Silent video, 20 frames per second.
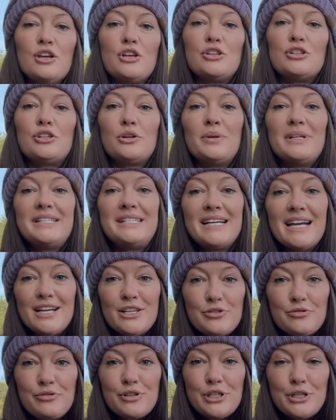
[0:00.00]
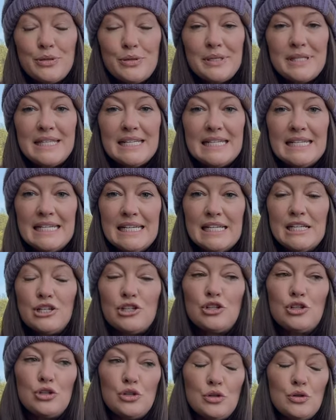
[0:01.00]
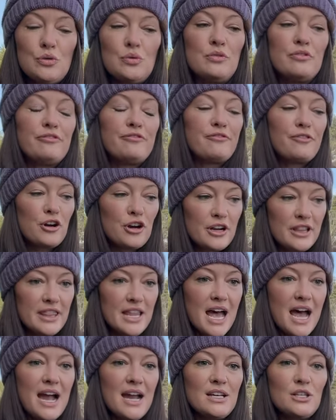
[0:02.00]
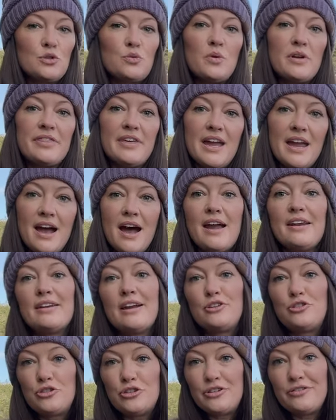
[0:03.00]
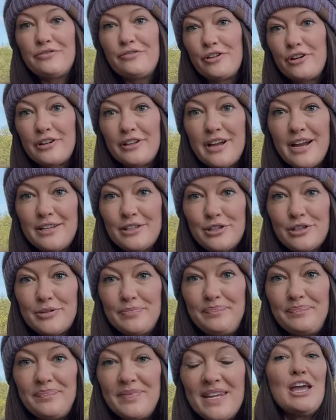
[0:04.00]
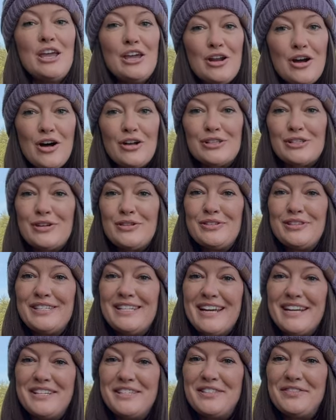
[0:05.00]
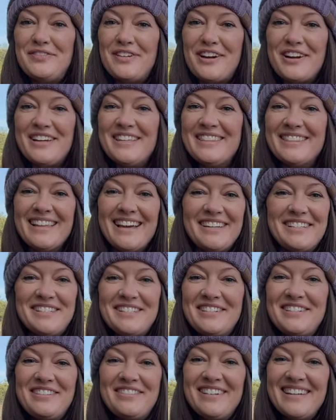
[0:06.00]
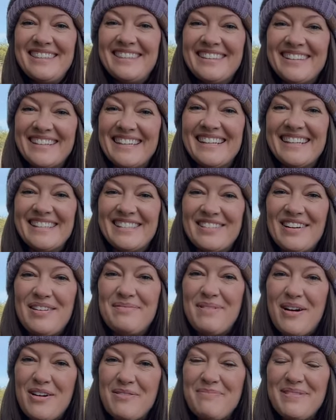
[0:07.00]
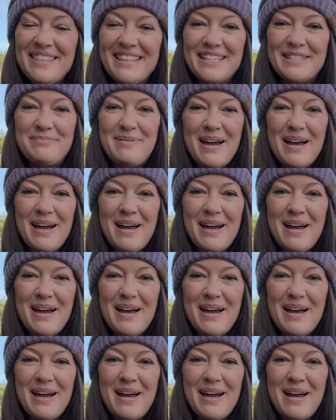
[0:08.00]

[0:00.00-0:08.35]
So it does reduce the need to fertilize with a high nitrogen fertilizer. It also stays very lush and green looking, so I'm hoping this